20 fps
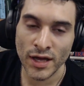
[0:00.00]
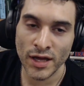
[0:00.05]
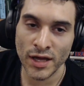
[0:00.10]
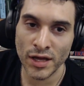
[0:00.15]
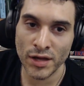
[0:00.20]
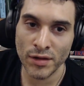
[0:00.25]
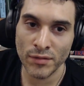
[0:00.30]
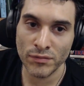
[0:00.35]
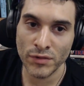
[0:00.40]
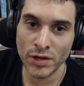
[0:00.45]

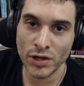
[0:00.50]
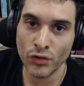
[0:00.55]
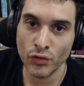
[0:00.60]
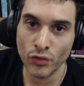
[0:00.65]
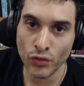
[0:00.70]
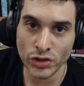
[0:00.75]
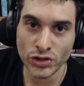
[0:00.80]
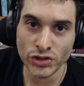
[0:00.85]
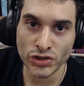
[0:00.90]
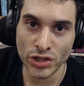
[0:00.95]
uh, the
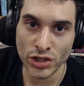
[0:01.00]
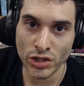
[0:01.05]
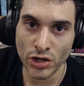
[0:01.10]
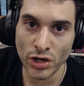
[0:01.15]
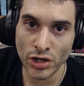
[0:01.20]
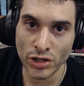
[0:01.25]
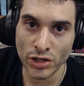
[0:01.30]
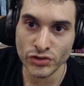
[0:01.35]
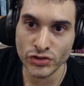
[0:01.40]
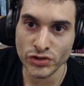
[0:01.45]
Christian
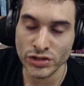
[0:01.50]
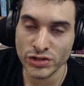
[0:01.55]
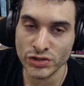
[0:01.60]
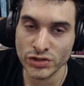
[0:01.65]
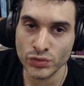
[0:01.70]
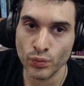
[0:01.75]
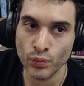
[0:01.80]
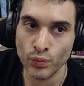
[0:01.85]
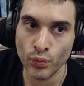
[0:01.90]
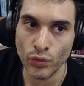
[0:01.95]

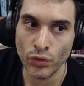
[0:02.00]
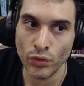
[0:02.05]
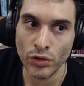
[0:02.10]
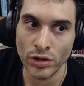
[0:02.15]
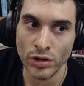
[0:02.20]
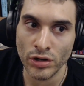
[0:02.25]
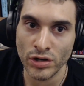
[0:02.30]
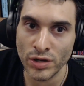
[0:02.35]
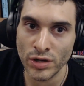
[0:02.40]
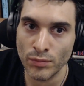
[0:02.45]
countries
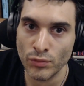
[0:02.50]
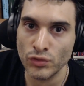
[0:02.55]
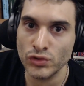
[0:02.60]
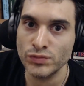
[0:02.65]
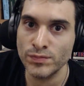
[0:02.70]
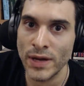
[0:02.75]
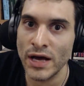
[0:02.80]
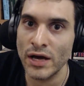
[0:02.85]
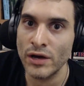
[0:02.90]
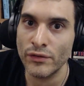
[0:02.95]
were the
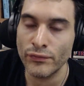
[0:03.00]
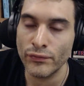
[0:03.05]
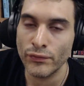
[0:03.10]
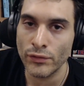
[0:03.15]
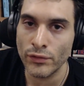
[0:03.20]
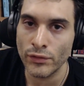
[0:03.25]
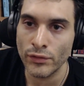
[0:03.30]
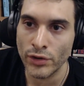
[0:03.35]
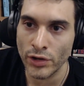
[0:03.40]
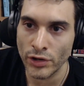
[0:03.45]
most
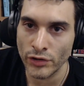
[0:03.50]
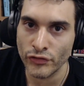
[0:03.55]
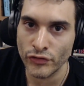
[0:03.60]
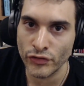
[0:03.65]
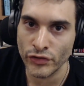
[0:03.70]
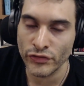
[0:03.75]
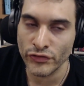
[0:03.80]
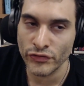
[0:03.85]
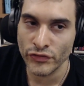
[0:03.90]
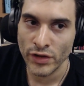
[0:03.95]
powerful
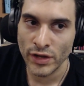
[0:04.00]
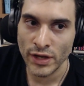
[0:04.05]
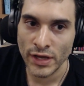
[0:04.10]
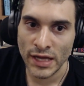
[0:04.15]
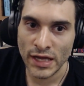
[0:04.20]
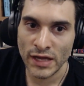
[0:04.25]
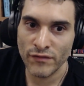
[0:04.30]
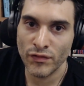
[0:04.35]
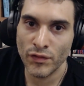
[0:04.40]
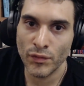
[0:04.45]
countries.
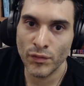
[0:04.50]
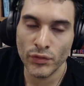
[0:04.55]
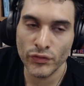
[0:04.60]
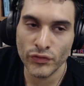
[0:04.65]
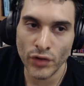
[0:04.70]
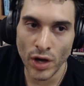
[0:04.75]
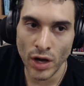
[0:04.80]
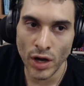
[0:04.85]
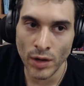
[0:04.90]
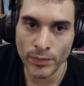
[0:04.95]
If it
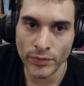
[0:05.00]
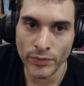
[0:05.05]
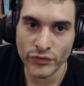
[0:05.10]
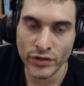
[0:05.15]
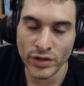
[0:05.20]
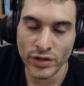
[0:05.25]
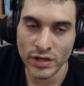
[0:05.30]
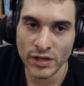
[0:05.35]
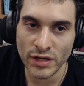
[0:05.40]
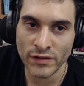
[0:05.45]
was the
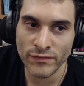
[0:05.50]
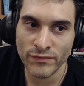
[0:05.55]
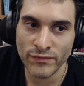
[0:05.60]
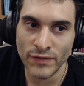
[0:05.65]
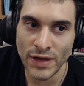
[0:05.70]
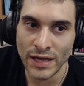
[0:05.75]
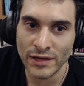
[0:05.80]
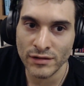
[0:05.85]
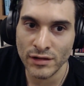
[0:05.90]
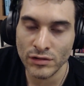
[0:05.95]
opposite, if
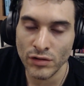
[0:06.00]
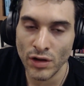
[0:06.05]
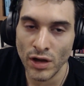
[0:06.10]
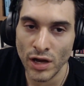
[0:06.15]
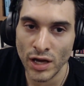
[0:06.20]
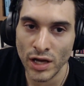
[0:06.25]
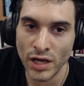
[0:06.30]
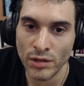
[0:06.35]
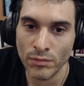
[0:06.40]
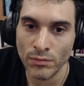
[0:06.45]
at the
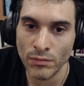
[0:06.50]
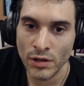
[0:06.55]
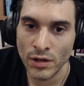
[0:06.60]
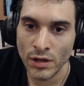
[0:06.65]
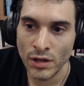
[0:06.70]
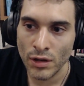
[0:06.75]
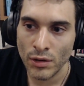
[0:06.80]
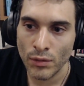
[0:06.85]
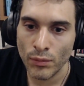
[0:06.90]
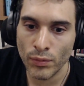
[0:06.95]
time
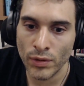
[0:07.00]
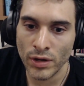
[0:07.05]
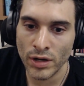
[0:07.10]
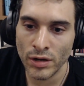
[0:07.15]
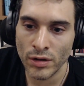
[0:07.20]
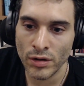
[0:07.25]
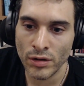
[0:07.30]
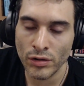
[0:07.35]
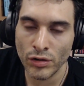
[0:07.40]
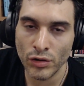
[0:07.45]

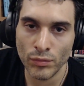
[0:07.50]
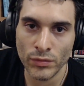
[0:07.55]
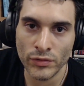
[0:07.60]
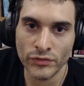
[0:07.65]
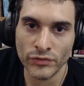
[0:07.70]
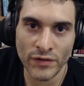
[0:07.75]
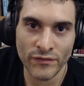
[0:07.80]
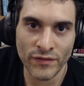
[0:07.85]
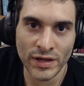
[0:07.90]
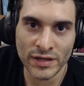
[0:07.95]
where
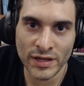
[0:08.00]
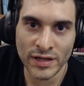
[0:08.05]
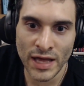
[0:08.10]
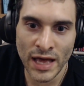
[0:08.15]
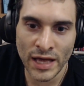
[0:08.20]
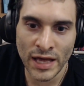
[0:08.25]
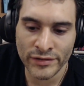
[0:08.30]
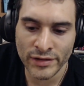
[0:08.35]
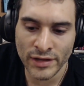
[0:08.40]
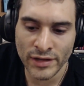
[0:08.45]
humans have had,
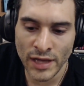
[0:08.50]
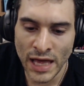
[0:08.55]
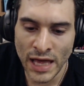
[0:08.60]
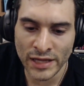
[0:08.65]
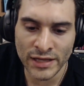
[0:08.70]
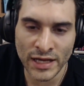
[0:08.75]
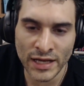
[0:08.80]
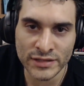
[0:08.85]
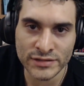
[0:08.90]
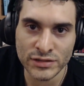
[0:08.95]
had,
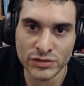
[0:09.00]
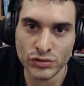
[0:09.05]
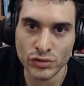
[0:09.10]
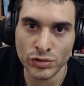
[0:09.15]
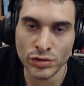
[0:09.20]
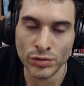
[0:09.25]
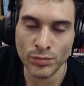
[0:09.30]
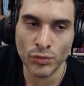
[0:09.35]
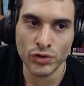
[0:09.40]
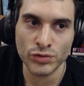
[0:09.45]
had access
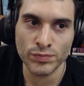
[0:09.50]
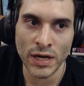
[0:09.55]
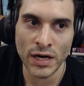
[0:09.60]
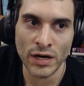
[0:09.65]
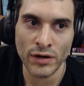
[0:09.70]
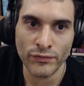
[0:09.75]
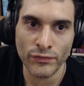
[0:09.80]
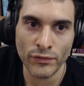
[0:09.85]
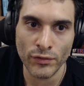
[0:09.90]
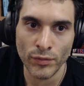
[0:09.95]
to the most
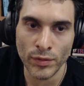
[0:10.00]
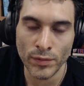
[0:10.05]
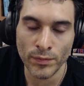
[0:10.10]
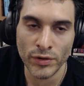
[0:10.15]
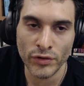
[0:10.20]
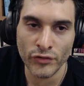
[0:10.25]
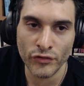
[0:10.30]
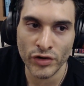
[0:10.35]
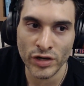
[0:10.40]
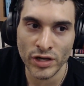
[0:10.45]
powerful
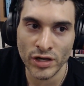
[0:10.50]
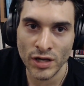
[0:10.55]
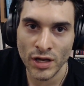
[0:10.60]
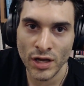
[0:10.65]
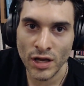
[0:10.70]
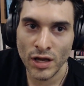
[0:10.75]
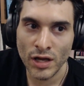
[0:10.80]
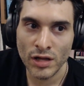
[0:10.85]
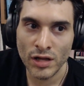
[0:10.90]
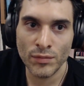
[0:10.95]
weaponry,
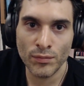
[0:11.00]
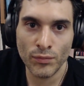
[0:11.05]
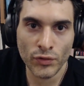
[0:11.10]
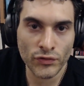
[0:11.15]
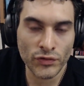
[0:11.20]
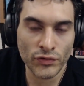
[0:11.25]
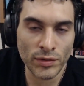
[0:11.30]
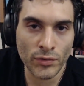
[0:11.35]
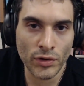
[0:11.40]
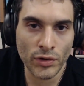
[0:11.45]
the
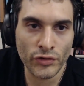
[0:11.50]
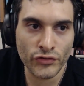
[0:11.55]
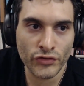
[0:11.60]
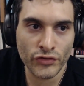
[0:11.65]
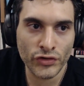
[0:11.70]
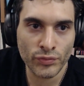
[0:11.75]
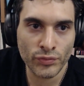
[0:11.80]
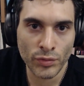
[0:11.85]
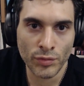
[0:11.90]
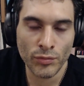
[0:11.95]
Muslim
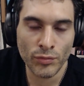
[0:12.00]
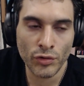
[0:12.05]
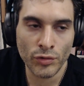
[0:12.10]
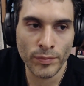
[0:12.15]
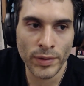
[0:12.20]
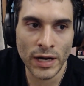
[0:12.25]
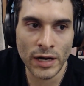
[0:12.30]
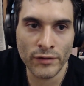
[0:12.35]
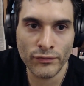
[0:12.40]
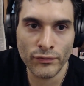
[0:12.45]
countries were more
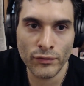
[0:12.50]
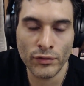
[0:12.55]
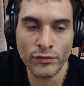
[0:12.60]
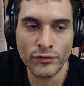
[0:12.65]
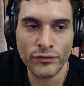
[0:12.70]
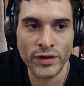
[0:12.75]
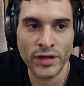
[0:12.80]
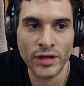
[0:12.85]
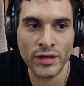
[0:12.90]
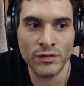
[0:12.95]

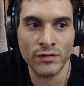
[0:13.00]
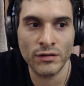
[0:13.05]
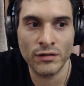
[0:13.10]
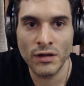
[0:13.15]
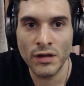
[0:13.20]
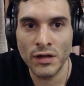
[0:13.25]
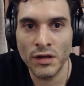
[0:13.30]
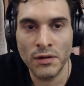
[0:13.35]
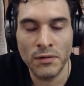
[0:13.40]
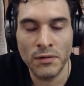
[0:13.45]
powerful, then
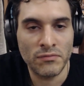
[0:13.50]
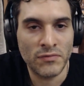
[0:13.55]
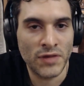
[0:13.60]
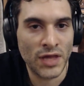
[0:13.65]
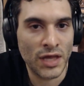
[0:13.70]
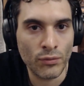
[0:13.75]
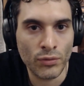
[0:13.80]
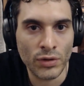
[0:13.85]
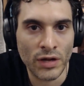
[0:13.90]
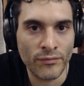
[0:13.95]

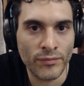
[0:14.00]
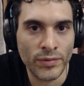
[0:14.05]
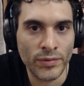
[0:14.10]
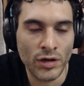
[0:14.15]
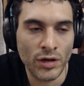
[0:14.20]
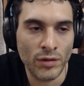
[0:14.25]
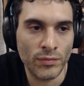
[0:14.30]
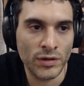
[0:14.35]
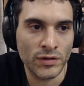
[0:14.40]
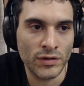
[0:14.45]
they would have
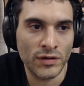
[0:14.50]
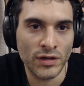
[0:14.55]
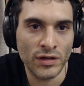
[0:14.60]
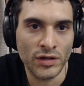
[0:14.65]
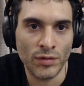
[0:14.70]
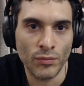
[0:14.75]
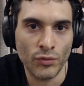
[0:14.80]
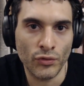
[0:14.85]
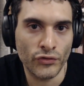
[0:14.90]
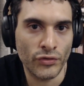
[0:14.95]
been committing
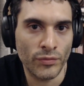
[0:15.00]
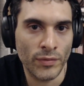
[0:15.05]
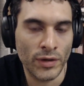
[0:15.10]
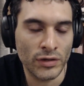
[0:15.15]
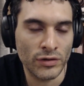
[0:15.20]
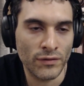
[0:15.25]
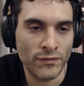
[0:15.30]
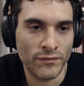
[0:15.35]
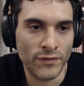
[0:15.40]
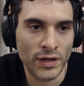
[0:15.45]
the most
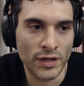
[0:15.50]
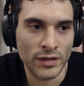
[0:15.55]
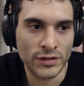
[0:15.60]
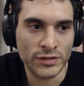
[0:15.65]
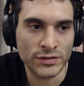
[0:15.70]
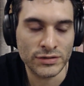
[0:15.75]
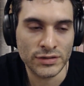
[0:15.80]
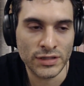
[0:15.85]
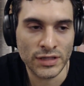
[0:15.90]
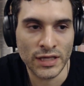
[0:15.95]
amount of
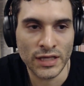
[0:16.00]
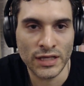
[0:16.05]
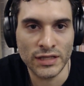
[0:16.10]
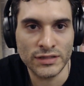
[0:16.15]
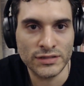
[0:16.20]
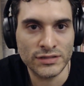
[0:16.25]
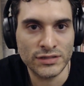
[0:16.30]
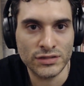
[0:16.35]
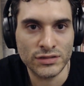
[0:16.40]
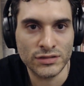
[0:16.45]
violence. Again,
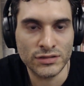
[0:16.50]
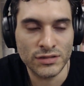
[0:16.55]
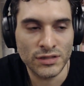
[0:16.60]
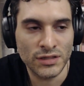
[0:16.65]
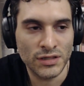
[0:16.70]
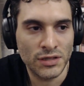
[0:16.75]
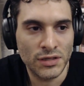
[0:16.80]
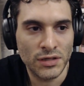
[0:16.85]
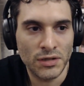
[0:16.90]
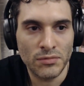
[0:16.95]
this is
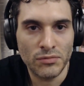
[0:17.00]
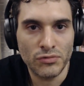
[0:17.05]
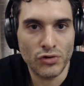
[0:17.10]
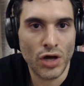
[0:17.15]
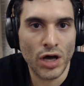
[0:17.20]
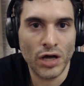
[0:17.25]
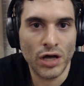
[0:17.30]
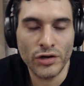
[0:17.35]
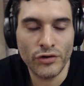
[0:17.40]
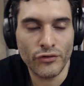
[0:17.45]

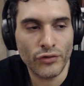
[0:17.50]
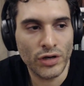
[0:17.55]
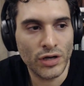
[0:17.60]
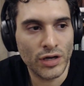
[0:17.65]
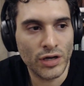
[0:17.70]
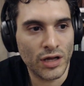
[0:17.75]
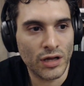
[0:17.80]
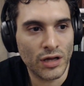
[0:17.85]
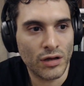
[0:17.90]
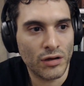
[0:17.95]
not a
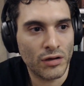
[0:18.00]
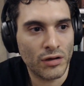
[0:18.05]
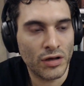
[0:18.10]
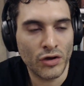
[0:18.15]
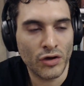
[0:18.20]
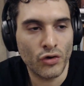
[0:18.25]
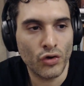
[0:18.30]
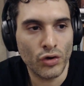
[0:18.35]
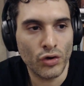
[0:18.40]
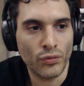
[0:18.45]
really
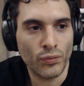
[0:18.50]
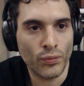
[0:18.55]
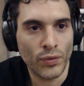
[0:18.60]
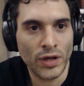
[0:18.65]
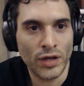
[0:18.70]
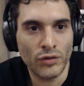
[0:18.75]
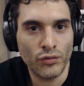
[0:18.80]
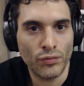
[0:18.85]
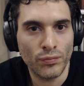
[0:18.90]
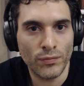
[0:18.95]
a good
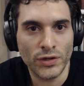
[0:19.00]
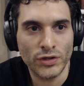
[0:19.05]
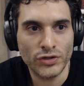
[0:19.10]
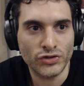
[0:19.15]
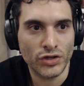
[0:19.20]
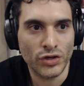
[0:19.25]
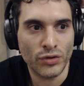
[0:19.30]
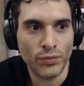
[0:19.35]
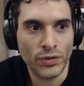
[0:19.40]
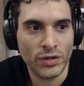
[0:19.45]
way to
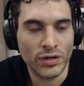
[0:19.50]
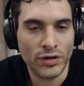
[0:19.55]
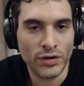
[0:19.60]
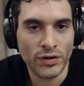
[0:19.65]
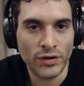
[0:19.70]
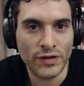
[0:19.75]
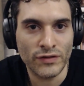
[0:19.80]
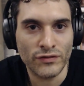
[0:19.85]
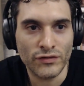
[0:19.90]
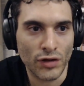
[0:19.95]
measure
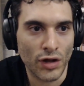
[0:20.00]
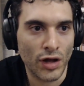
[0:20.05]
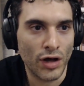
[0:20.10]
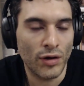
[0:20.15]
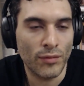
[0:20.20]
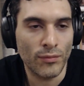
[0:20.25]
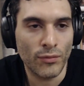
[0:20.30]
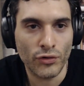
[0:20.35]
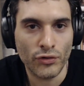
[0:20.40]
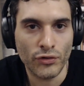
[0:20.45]
whether
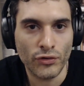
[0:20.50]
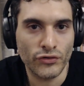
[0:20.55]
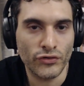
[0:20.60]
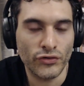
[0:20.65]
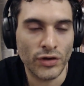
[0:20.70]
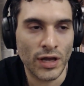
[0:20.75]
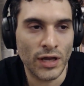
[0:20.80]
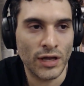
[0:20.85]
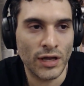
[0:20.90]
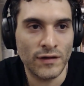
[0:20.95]
Islam or
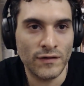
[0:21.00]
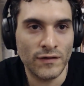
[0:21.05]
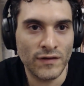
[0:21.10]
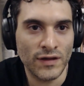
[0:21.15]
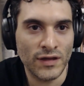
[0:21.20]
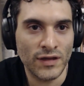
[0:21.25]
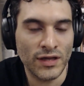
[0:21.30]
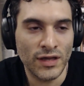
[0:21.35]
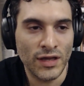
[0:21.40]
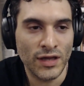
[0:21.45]

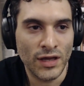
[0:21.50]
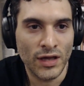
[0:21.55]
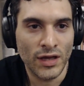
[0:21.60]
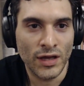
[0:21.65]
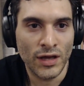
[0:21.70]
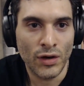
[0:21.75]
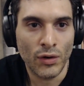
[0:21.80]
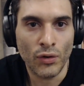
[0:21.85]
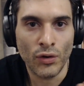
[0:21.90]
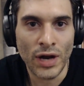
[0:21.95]
Christianity
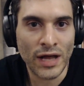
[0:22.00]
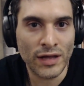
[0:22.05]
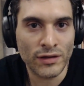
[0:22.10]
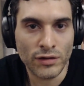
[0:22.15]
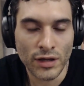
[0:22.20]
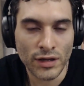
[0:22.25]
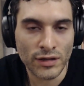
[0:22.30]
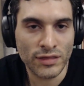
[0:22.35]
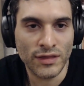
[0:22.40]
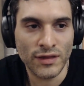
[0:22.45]
or
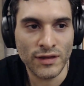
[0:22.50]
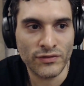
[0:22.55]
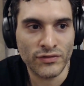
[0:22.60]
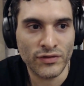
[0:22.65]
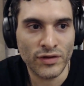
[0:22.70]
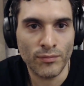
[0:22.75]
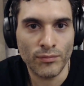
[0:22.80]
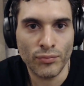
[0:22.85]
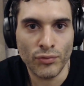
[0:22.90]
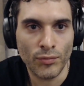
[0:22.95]

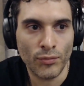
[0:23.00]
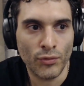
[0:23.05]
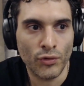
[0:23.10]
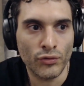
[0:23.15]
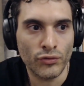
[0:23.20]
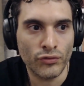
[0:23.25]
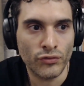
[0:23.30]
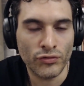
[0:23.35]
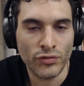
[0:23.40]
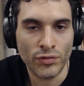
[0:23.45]
anti-theism
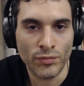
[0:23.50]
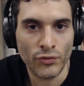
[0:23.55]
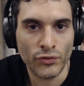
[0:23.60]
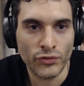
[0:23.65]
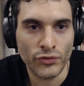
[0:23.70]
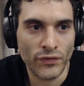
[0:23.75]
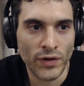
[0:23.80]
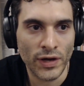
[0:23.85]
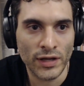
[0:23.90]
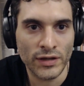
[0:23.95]
promote the
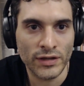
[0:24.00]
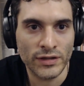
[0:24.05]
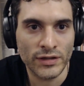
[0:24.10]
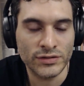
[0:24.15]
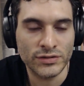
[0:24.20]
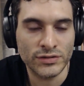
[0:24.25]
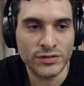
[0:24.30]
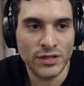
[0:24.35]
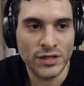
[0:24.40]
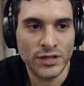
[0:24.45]
most
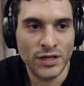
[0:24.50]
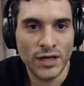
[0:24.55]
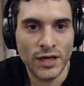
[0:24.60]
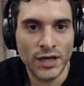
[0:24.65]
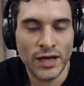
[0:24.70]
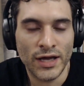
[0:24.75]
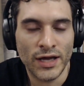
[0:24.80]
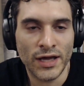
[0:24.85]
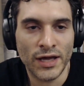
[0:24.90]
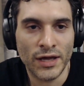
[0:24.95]
violence.
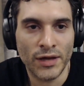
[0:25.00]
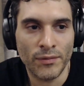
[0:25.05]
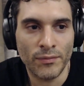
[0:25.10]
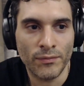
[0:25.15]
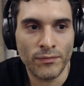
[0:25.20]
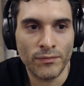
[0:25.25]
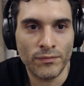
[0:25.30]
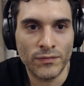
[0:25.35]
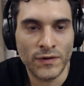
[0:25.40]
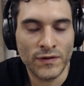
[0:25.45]

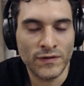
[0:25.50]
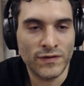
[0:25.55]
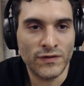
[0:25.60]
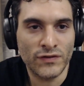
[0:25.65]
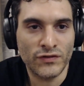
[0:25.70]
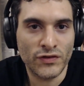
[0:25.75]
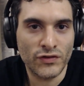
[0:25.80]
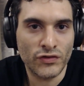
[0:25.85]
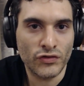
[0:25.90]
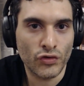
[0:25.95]
Um, this
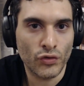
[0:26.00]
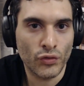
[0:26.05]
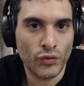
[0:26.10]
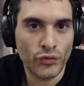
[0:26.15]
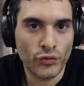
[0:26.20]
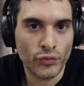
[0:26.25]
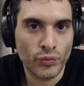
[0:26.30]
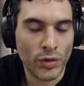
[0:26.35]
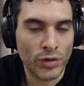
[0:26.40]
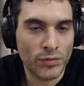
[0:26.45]
is just
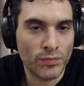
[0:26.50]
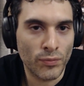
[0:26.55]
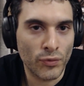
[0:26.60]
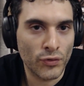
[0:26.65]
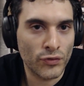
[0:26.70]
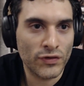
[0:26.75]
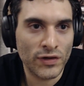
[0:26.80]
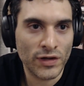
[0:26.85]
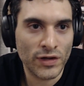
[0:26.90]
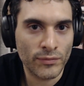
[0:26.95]
shows what
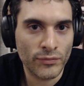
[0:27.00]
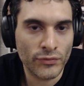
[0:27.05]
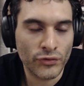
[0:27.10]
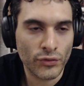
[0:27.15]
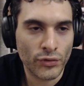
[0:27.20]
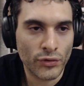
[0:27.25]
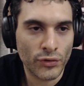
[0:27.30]
Muslims